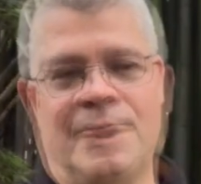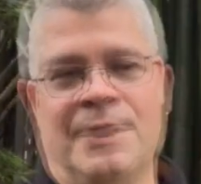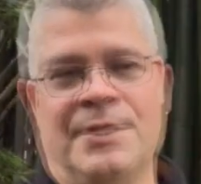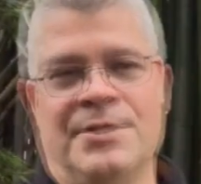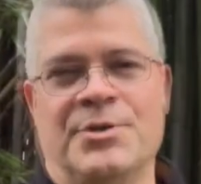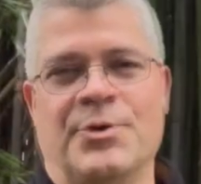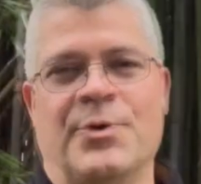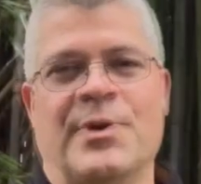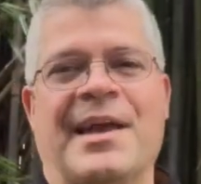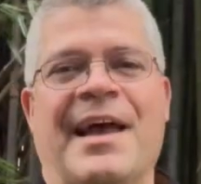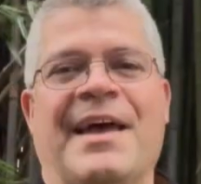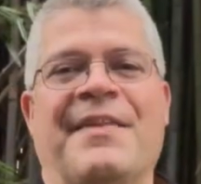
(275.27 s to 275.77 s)

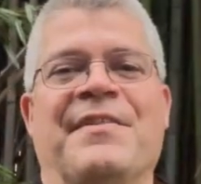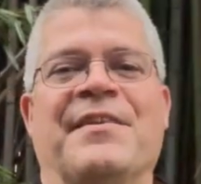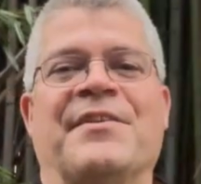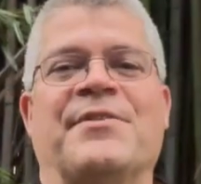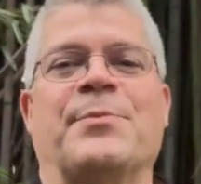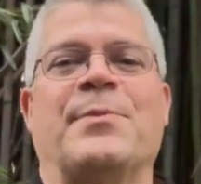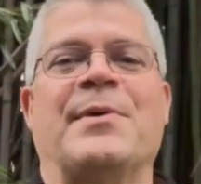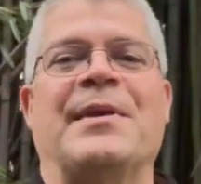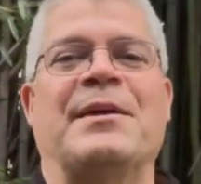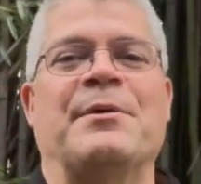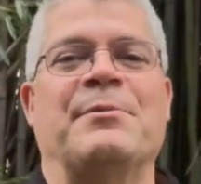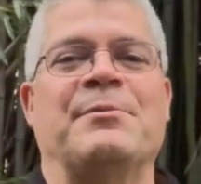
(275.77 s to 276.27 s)
So again,
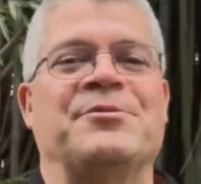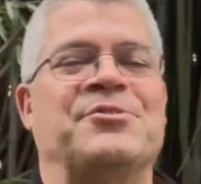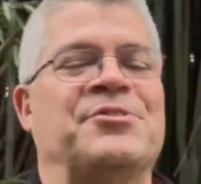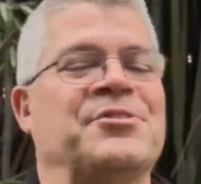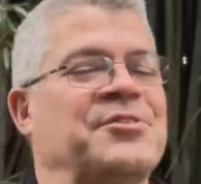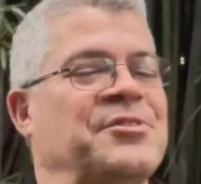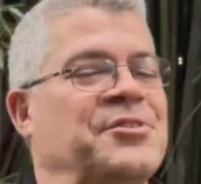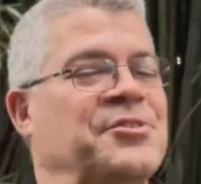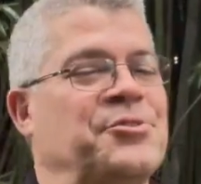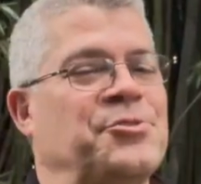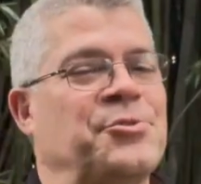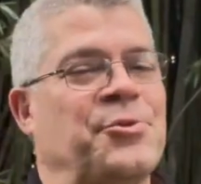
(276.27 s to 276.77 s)
this week it was
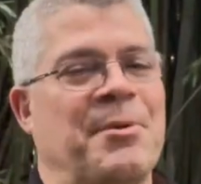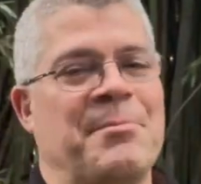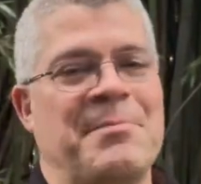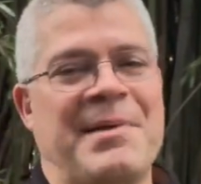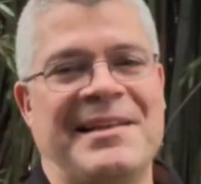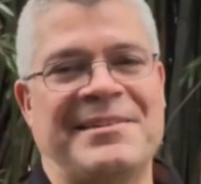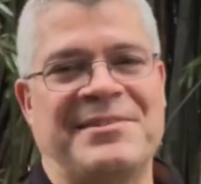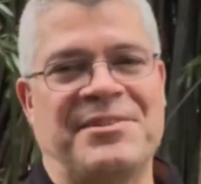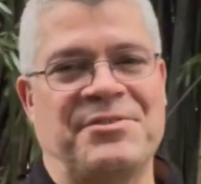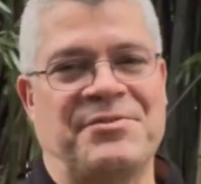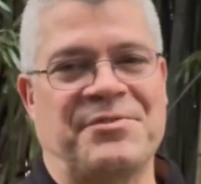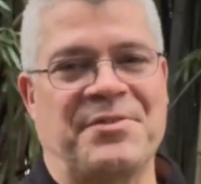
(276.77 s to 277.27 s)
just a short
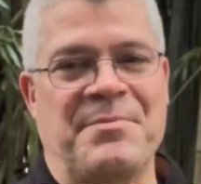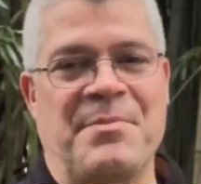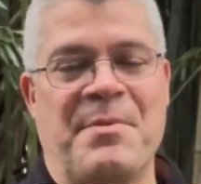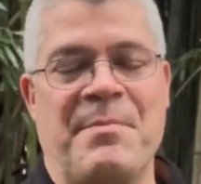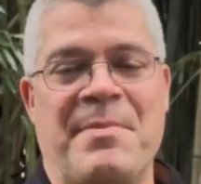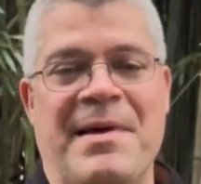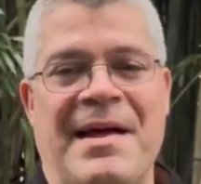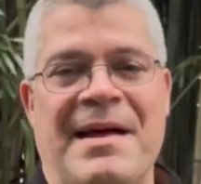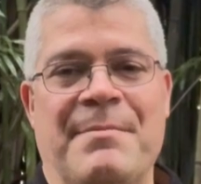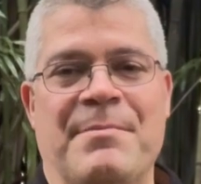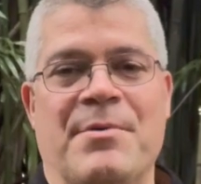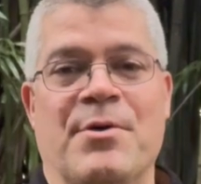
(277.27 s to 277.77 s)
message from the
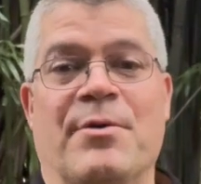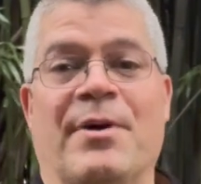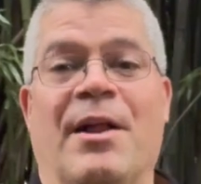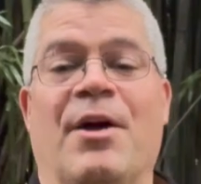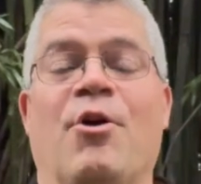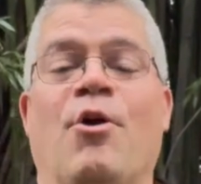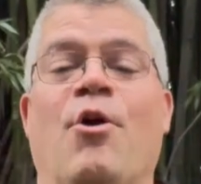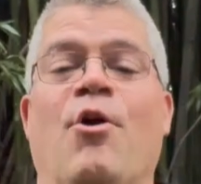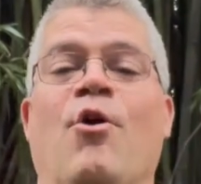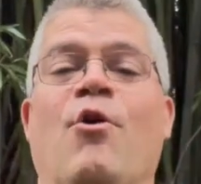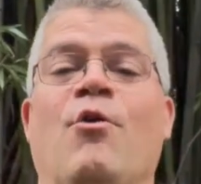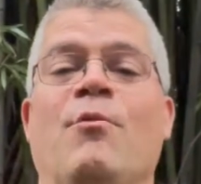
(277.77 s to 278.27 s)
bamboo, and I
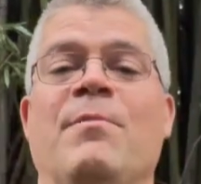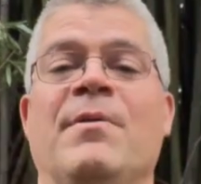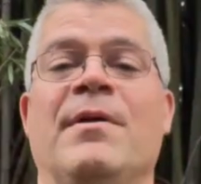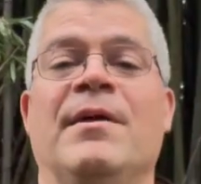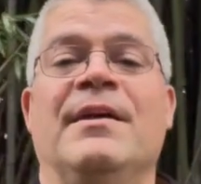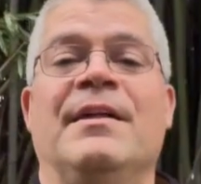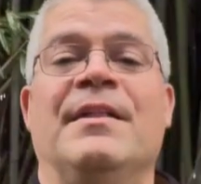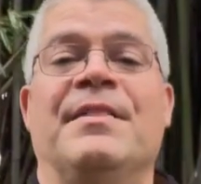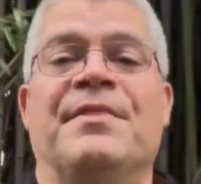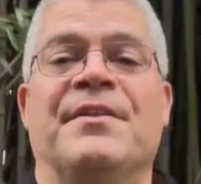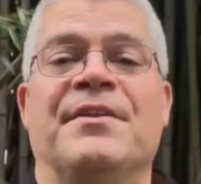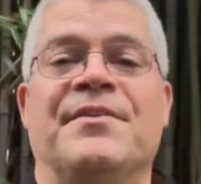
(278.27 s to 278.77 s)
hope
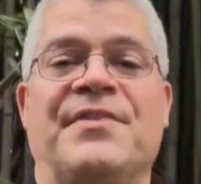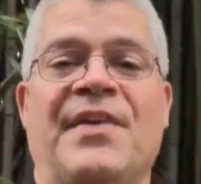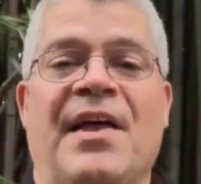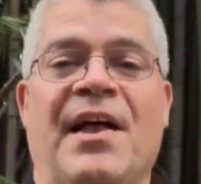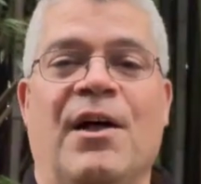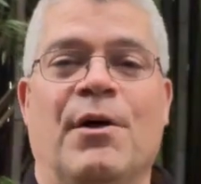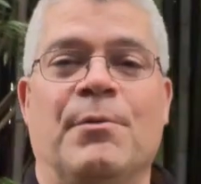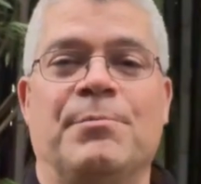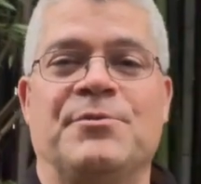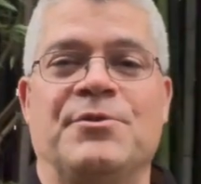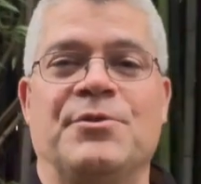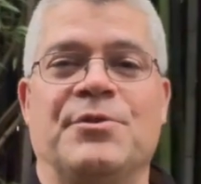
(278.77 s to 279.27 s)
this
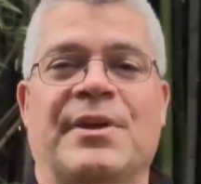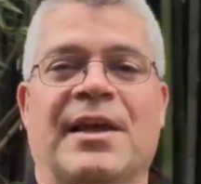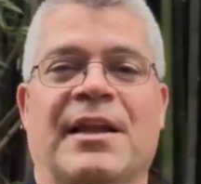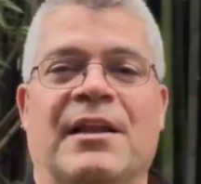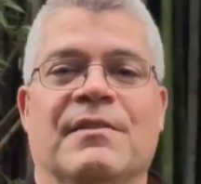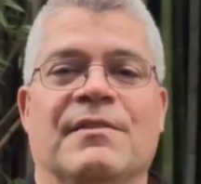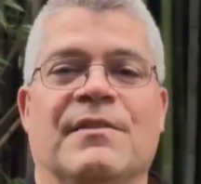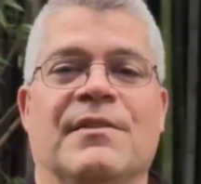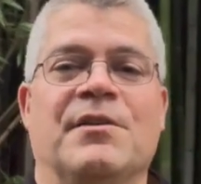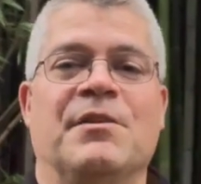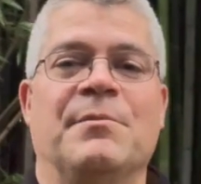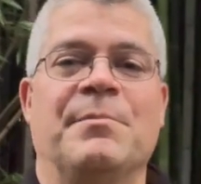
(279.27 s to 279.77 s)
helped you get a
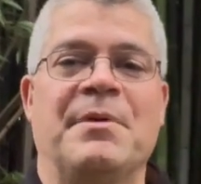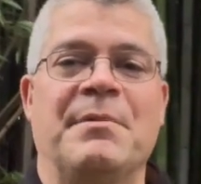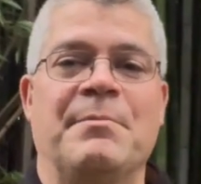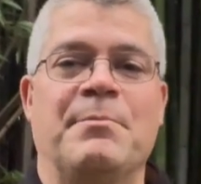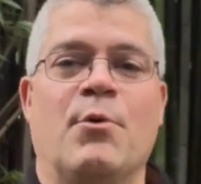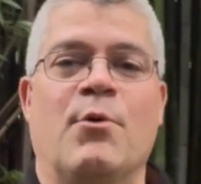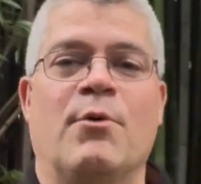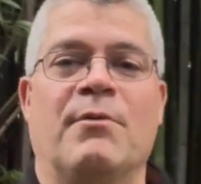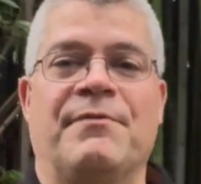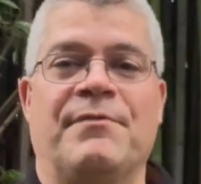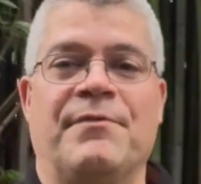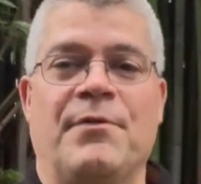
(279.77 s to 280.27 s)
little bit
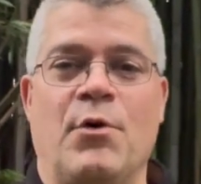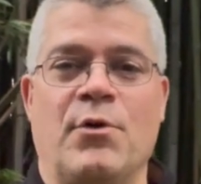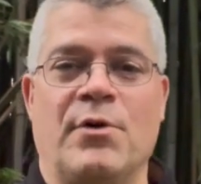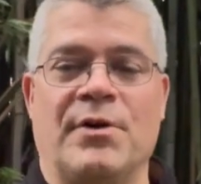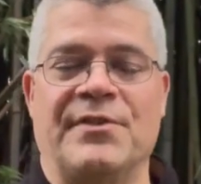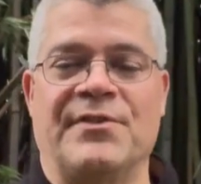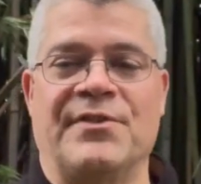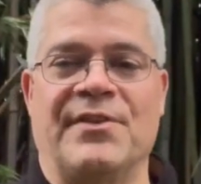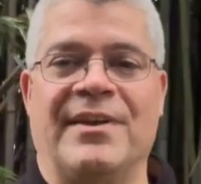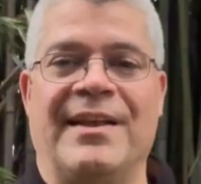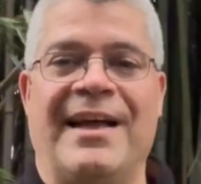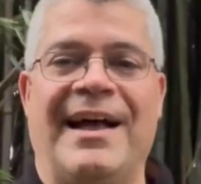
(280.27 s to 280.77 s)
more
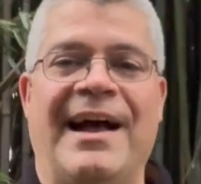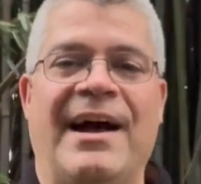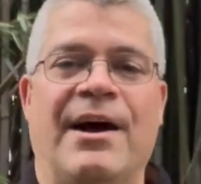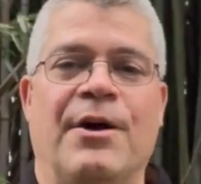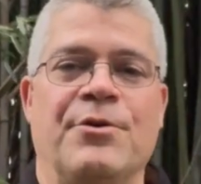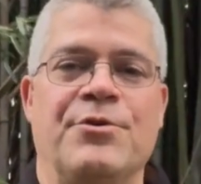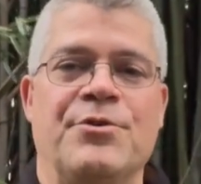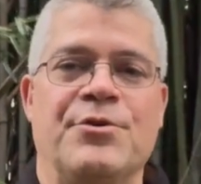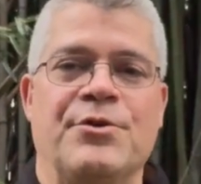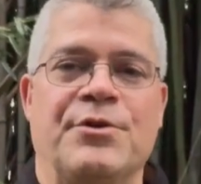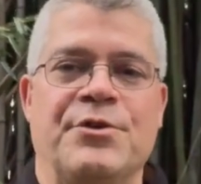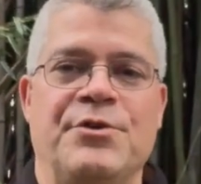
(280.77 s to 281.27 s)
focused on how
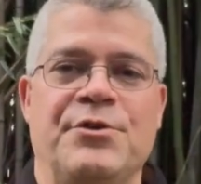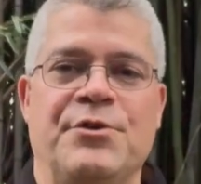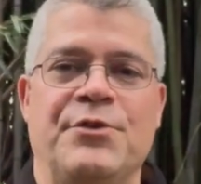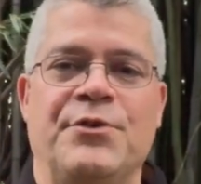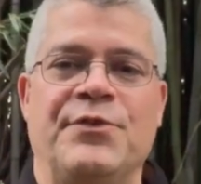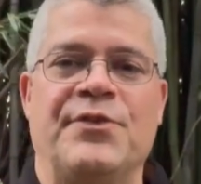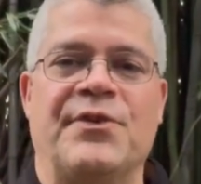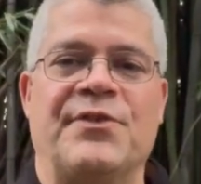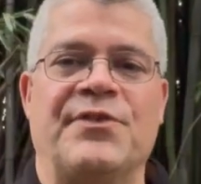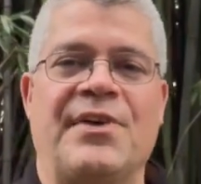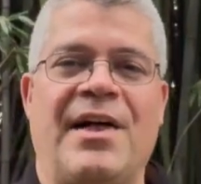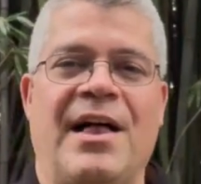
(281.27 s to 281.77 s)
you can use
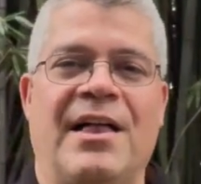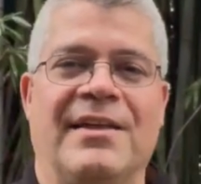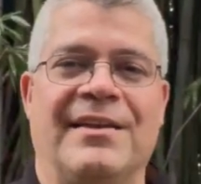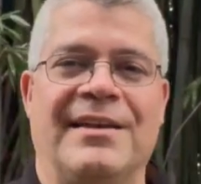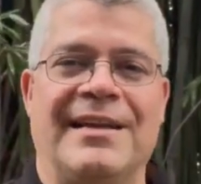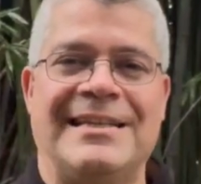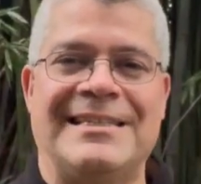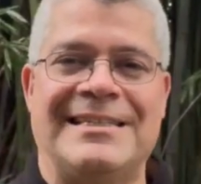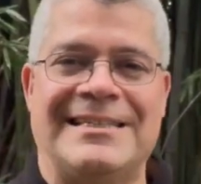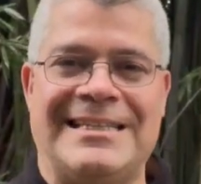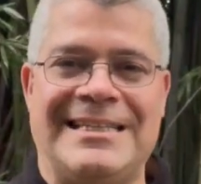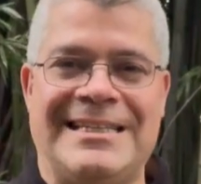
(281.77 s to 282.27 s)
this
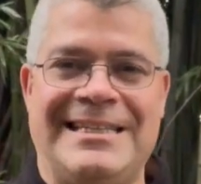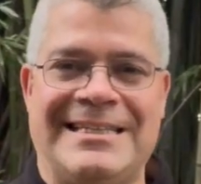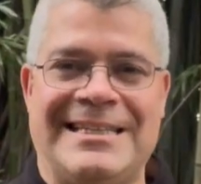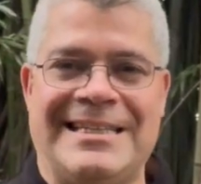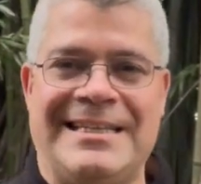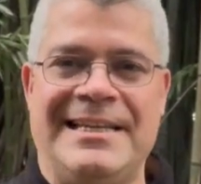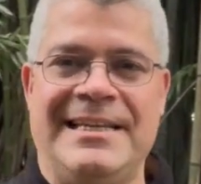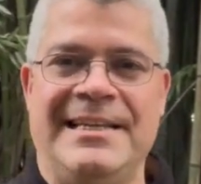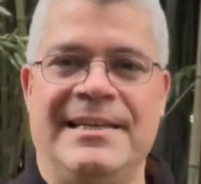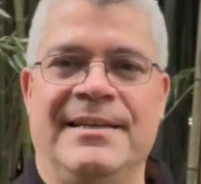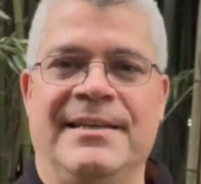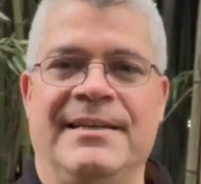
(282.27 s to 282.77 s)
holiday season